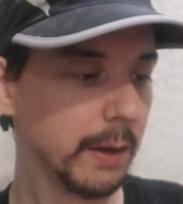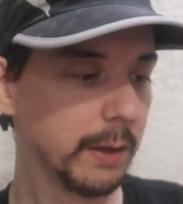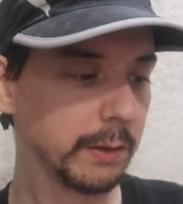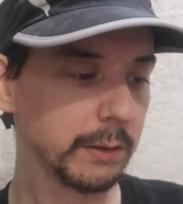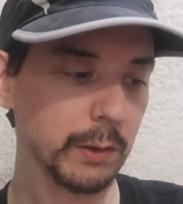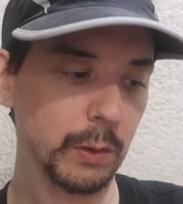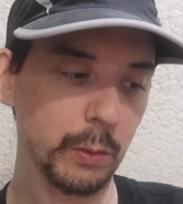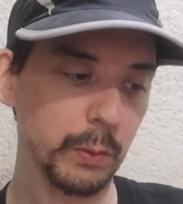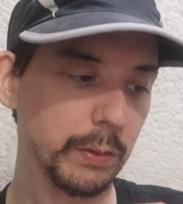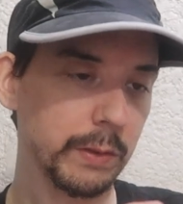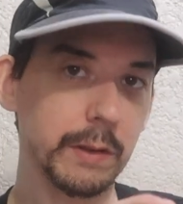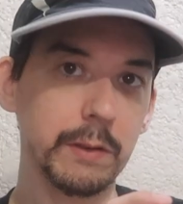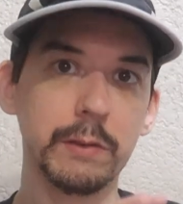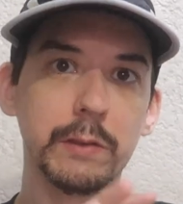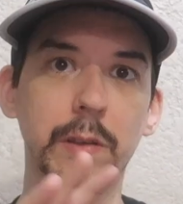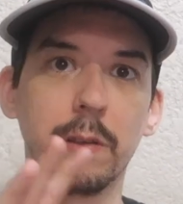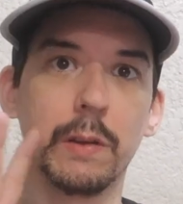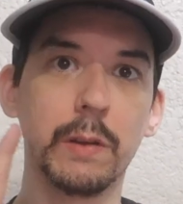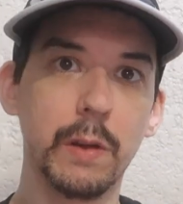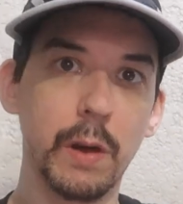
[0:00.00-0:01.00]
So
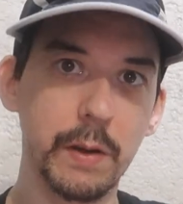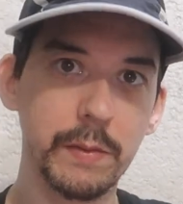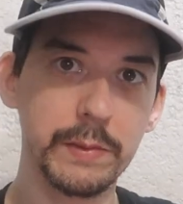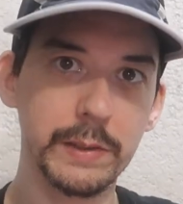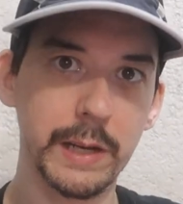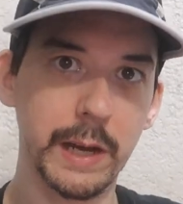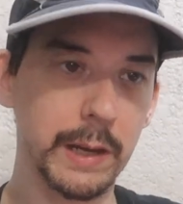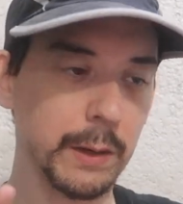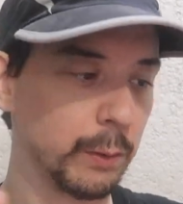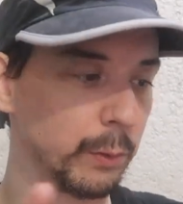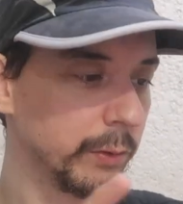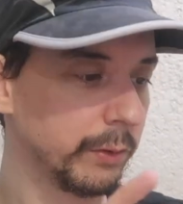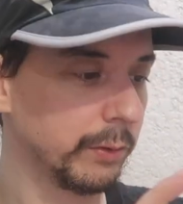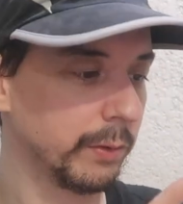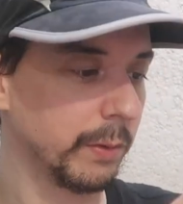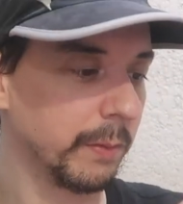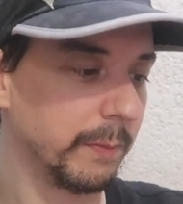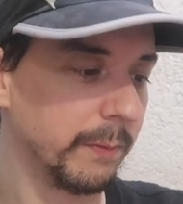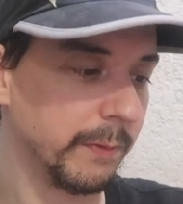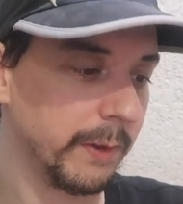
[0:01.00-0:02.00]
there's a lot of channels
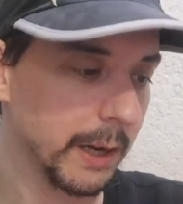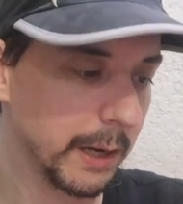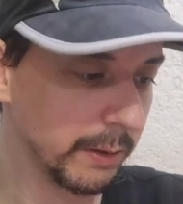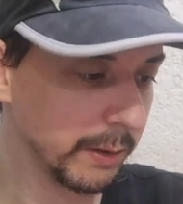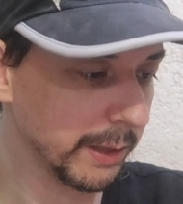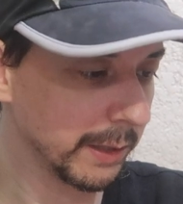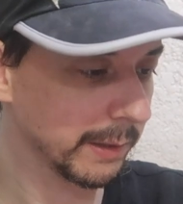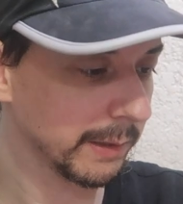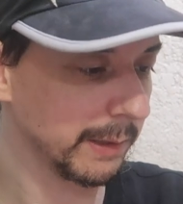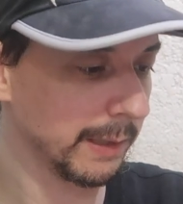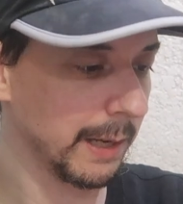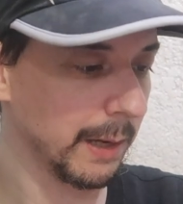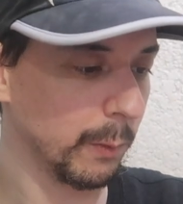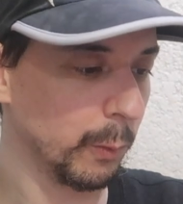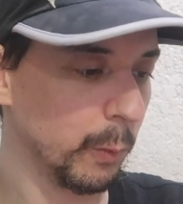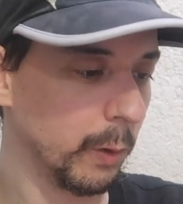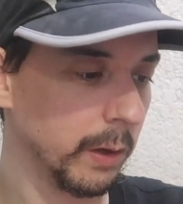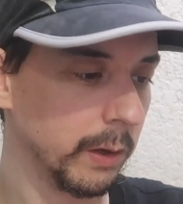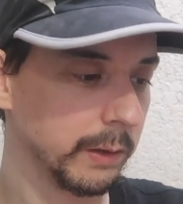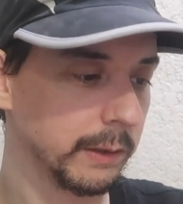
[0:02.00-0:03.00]
from various
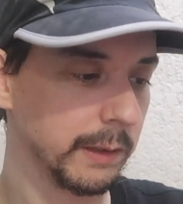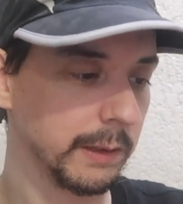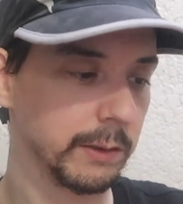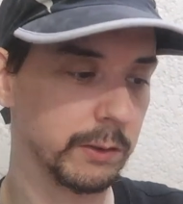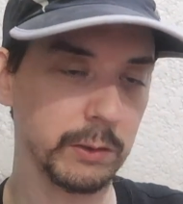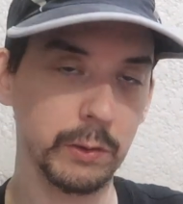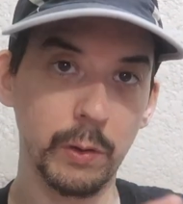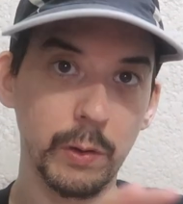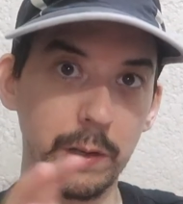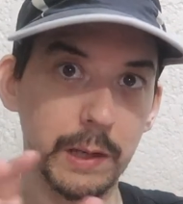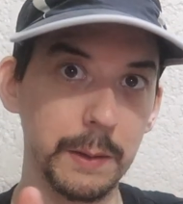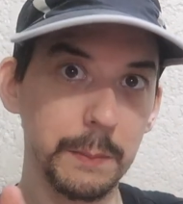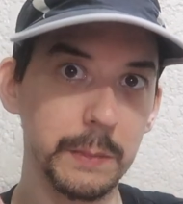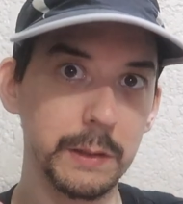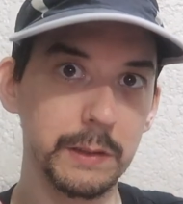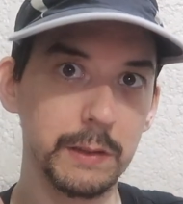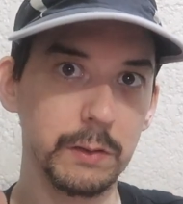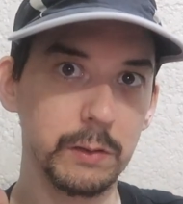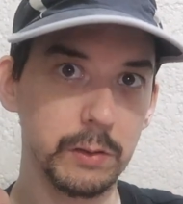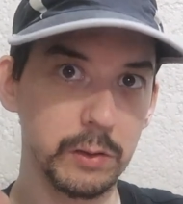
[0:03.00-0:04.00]
networks. It's not
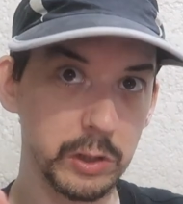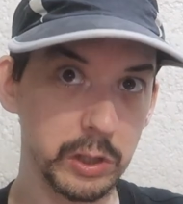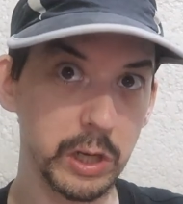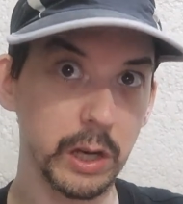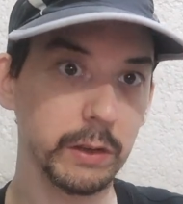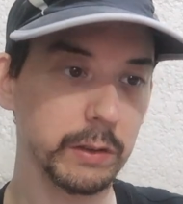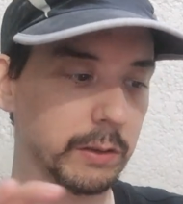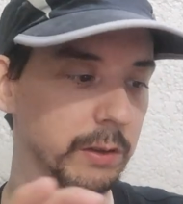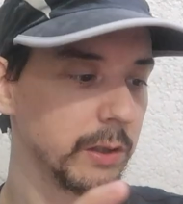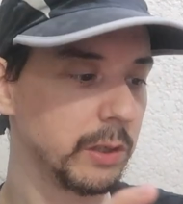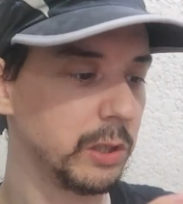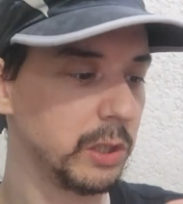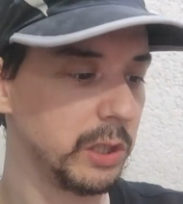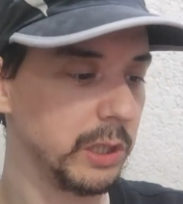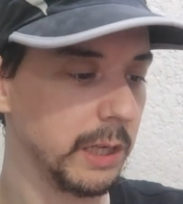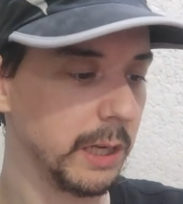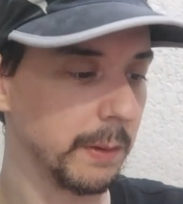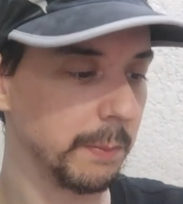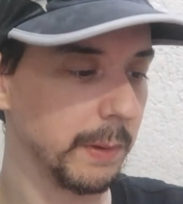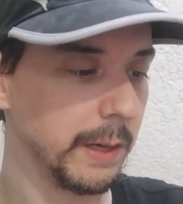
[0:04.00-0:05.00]
limited to just
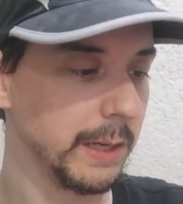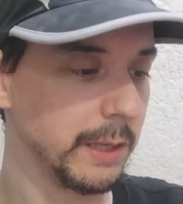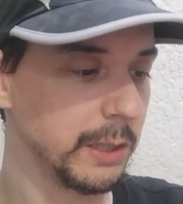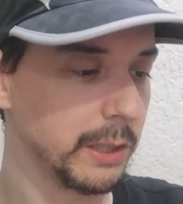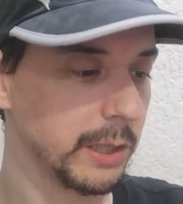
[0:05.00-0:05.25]
GMA